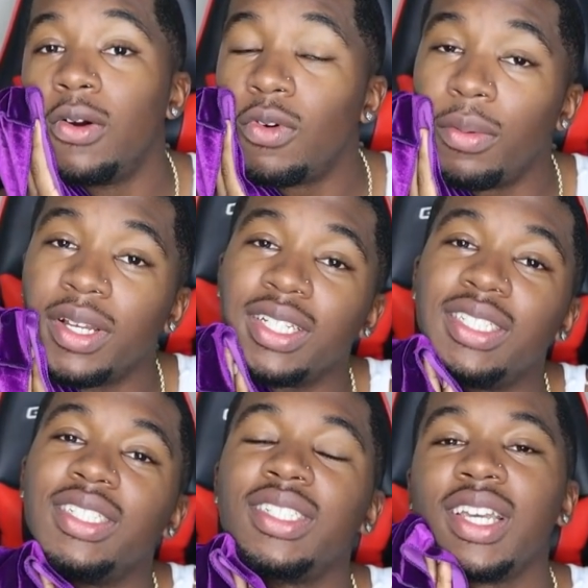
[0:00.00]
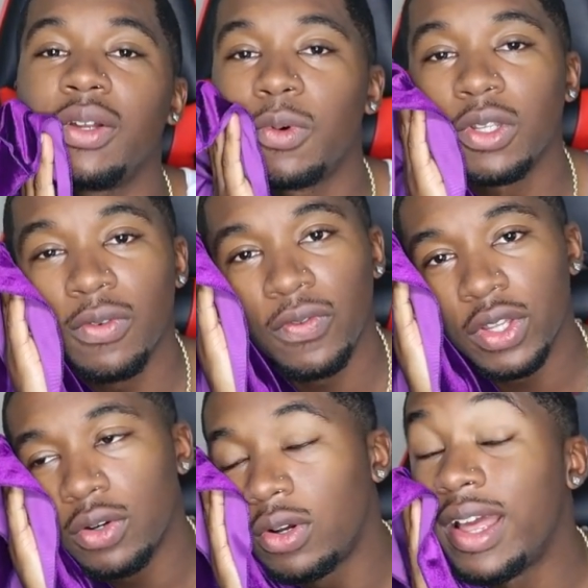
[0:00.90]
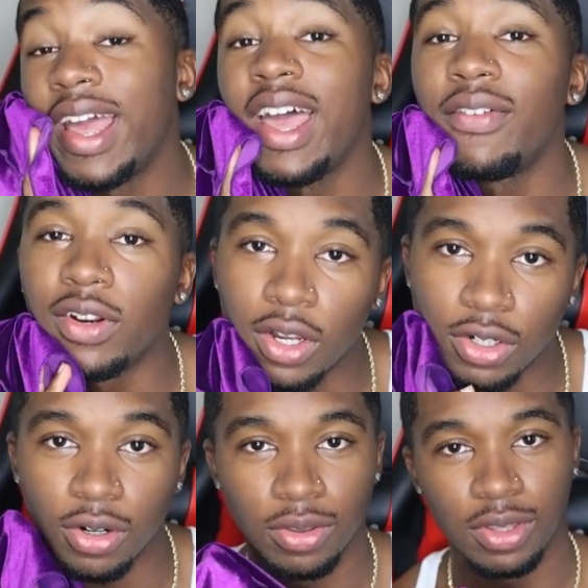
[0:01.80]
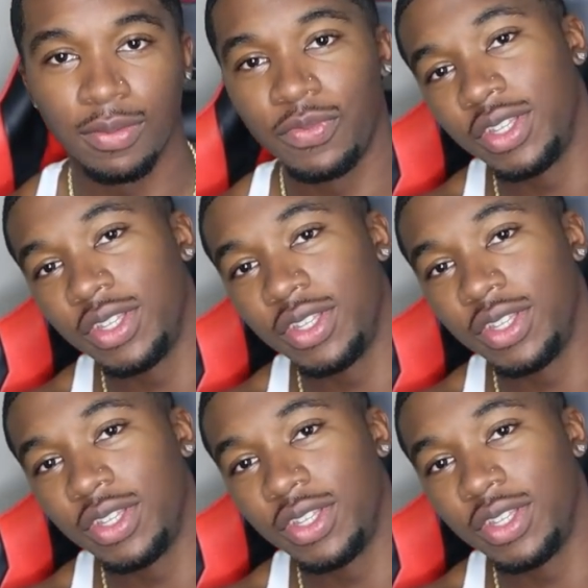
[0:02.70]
Rub it against your skin, and what do you feel? Heaven on earth.